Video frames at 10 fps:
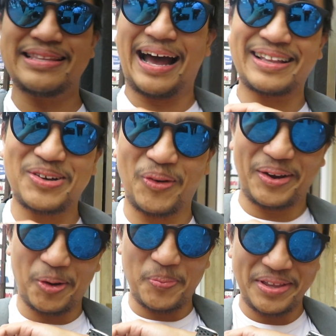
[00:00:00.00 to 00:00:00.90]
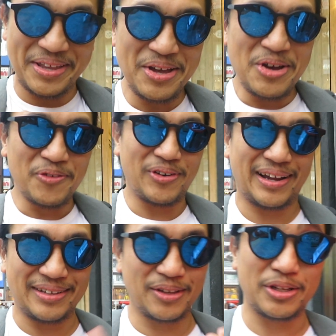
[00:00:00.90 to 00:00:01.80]
not quite open for
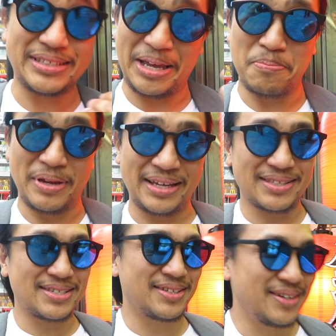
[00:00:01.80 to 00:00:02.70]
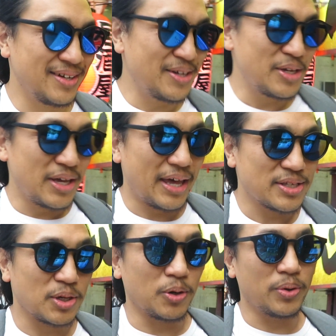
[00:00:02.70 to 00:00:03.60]
like another 10 minutes.
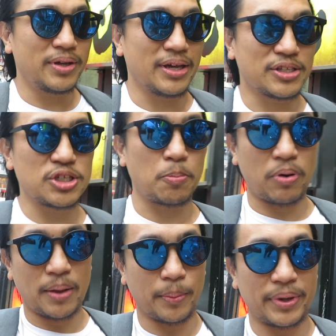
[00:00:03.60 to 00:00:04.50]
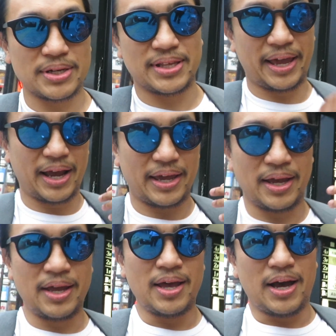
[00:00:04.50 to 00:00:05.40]
So it's just a problem because like I,
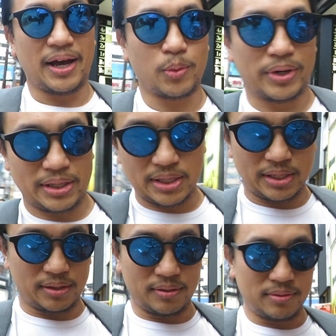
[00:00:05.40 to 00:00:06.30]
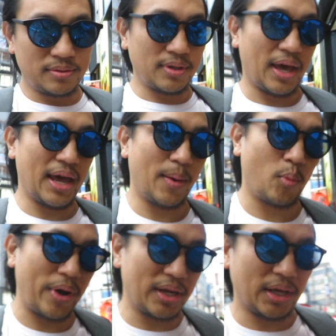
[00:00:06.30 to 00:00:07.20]
I don't want to eat, and
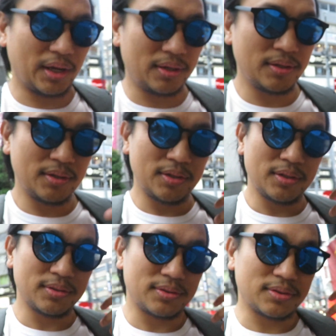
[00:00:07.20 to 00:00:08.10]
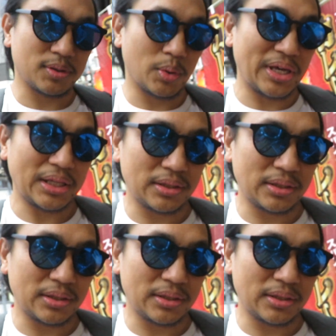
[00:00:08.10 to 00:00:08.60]
I'm waiting to go eat,